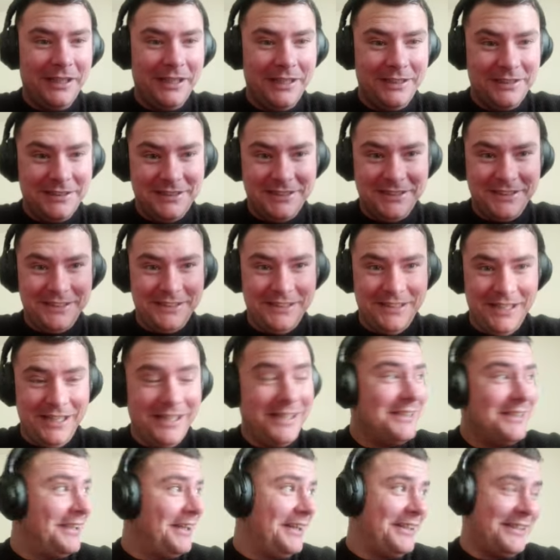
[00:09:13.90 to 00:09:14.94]
Is today
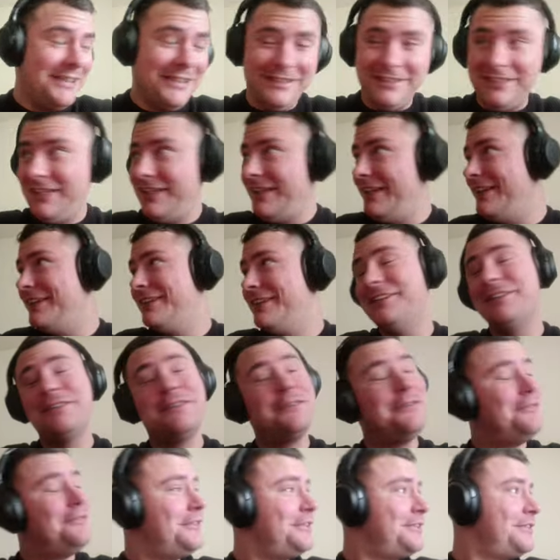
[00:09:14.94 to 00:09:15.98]
a lucky day?
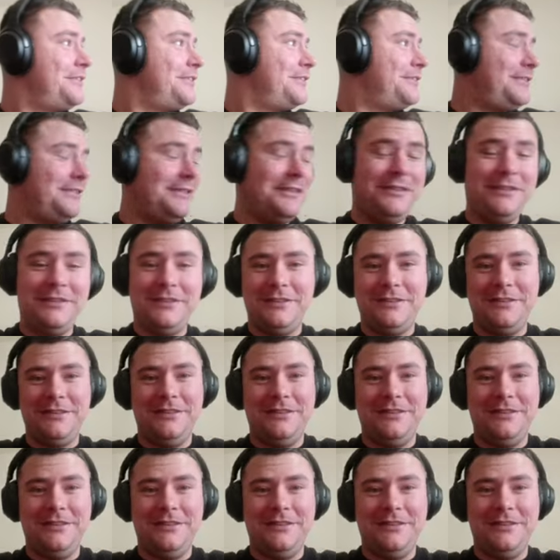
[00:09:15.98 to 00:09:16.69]
What's going on?